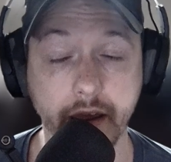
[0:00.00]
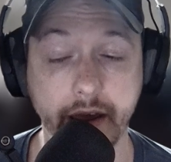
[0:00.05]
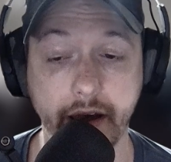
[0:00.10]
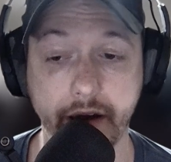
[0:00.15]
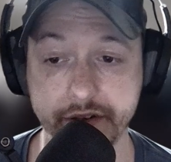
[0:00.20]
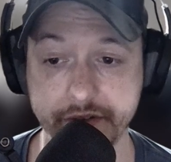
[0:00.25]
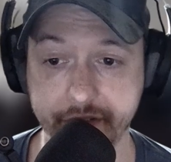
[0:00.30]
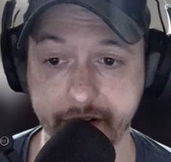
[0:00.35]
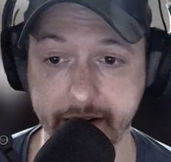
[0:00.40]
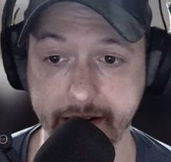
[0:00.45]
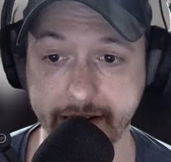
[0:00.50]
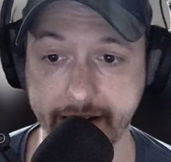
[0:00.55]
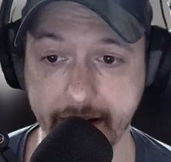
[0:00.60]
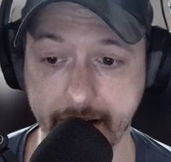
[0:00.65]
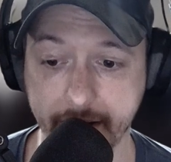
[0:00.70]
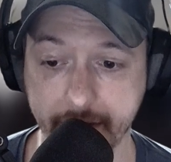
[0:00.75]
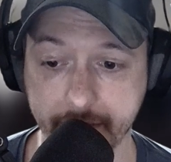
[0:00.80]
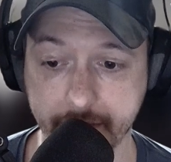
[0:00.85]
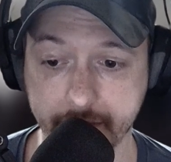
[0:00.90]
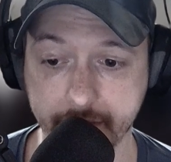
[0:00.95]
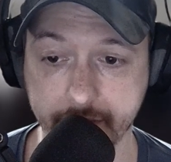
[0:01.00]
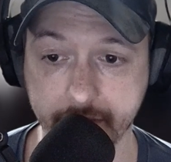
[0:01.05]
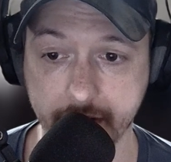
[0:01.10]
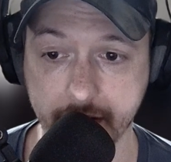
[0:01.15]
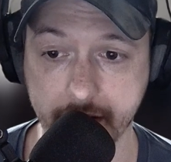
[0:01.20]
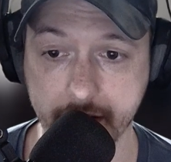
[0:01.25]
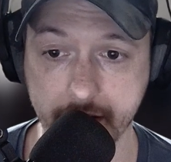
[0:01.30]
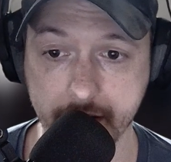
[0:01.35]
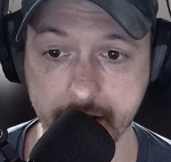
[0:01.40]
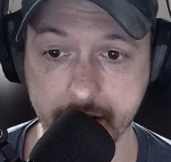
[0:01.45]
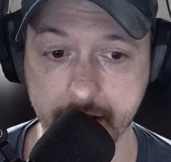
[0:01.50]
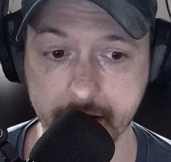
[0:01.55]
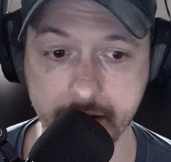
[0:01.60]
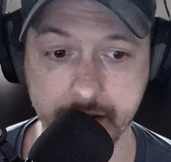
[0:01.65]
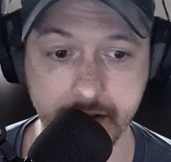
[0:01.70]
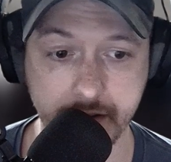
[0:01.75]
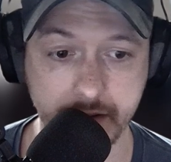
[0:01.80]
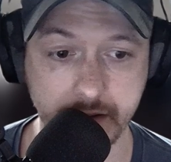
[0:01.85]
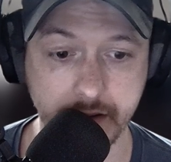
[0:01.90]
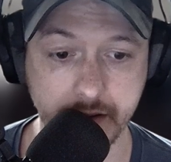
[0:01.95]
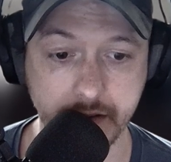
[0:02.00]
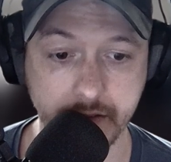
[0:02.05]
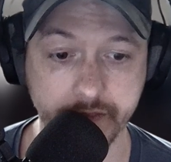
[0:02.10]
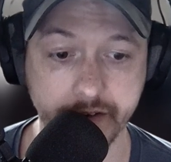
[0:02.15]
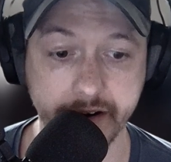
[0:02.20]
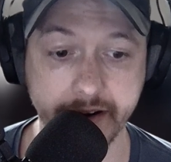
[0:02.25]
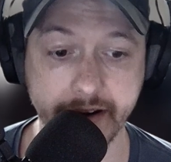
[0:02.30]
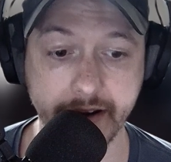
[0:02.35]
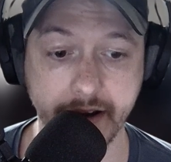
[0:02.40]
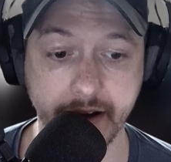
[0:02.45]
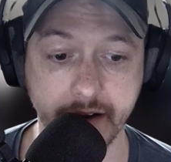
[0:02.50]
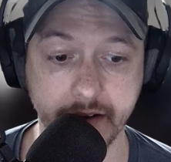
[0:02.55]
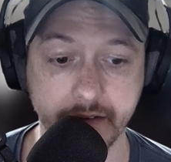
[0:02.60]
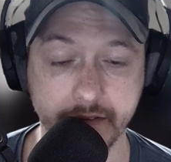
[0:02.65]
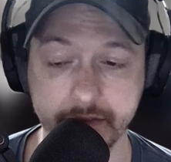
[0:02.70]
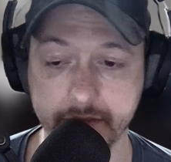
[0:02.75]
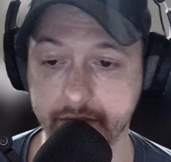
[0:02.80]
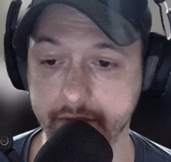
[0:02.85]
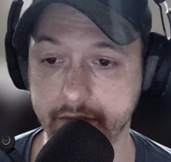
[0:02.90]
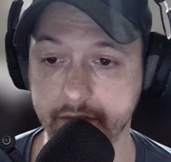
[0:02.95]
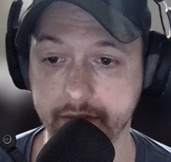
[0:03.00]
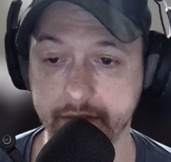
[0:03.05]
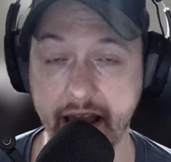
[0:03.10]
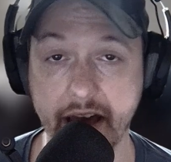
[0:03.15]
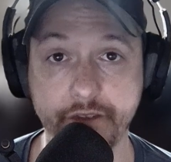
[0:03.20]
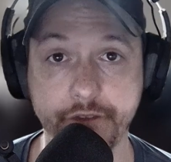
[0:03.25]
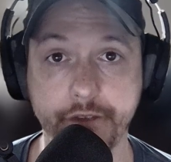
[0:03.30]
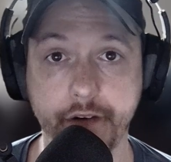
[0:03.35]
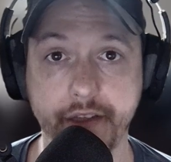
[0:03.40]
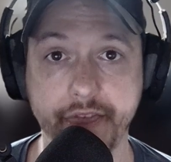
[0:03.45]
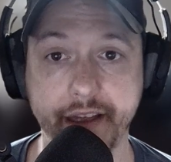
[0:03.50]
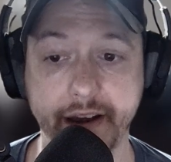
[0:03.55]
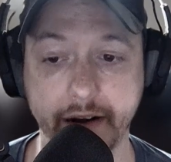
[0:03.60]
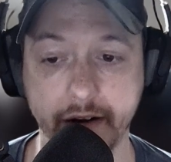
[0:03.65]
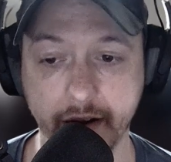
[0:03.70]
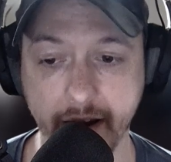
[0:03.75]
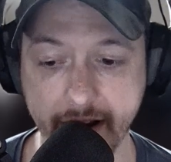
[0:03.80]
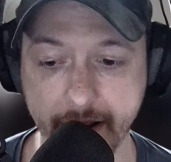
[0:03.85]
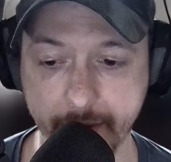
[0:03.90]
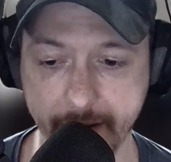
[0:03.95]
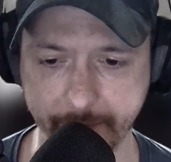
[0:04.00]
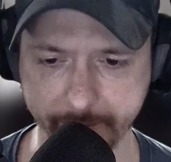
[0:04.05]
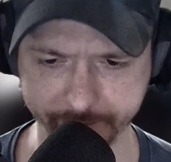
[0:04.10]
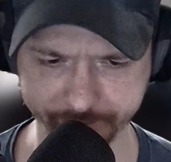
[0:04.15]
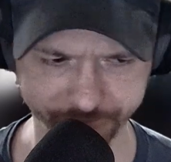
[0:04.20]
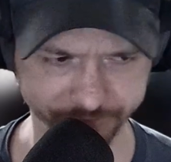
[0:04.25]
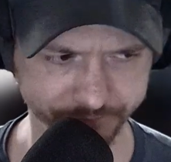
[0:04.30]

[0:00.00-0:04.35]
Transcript: That was very uh very uh not fun there. Anyway.